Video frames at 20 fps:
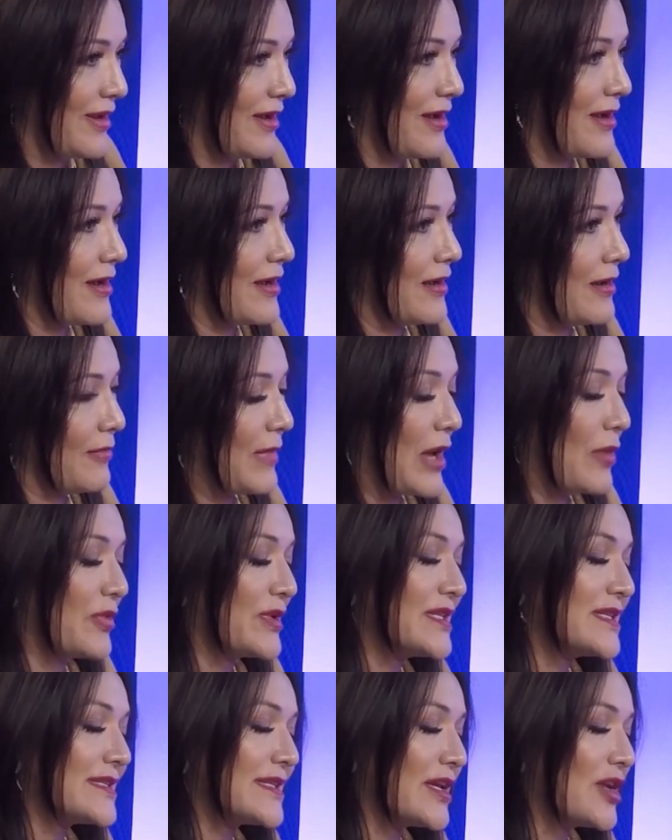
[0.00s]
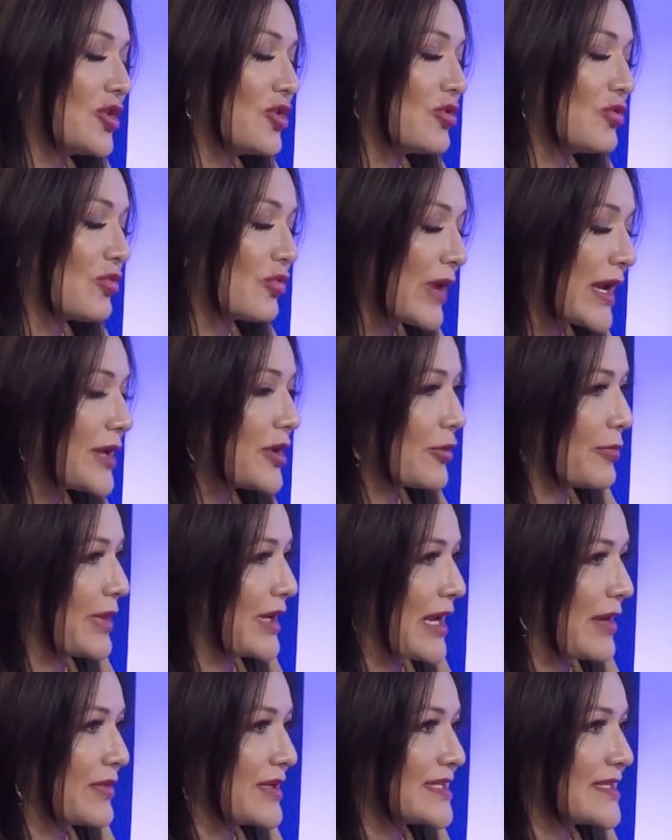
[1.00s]
I wouldn't say greater,
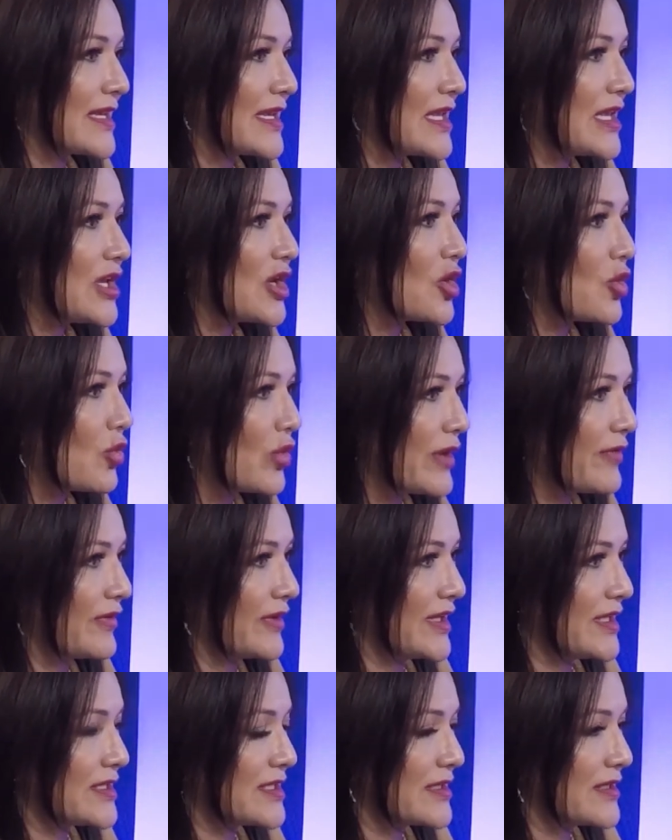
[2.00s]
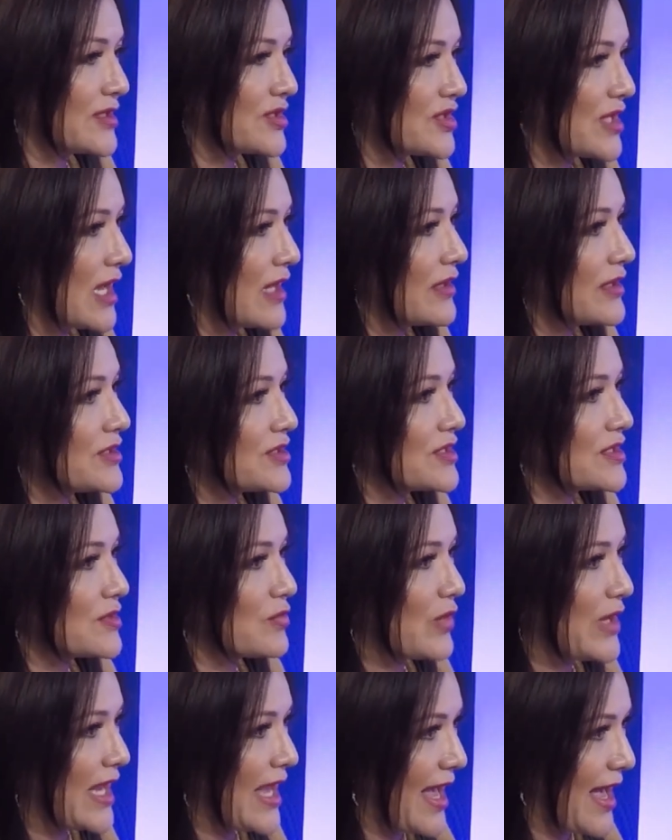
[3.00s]
but I would say equivalent to the
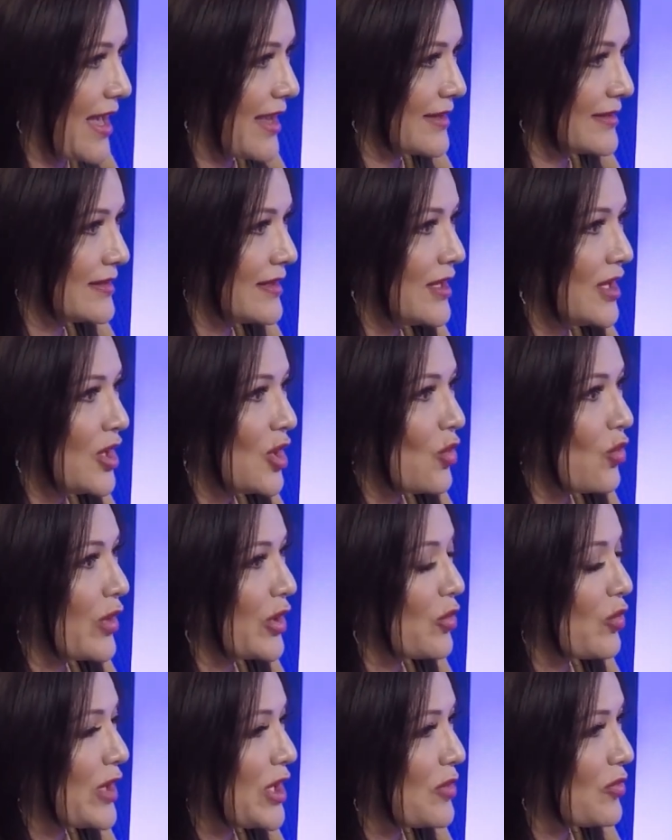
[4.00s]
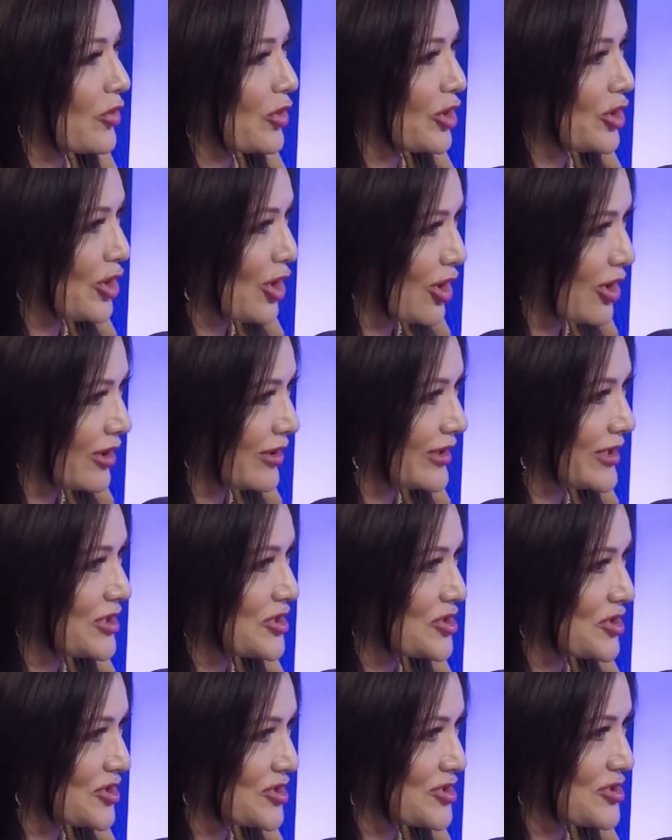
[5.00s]
challenges we had when we were young
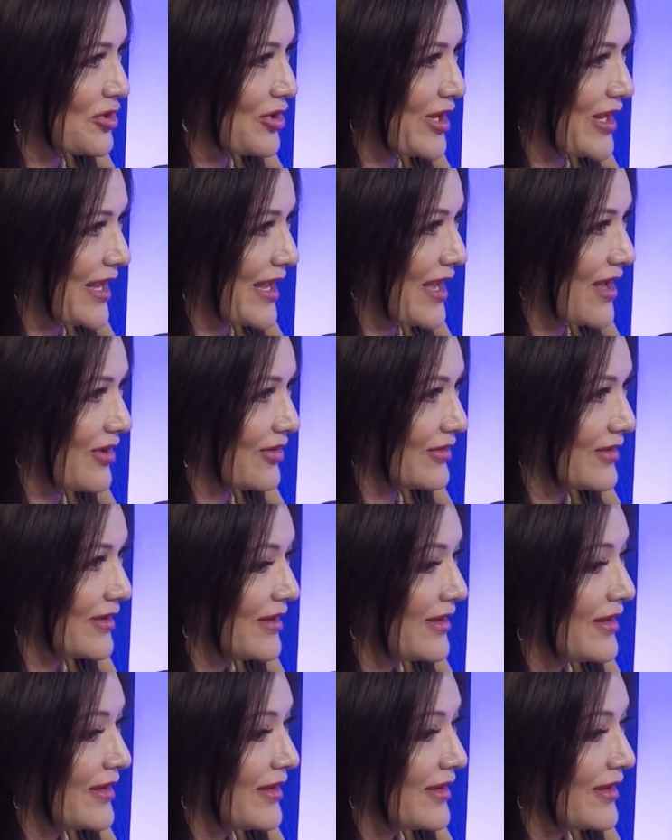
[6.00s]
and just starting out.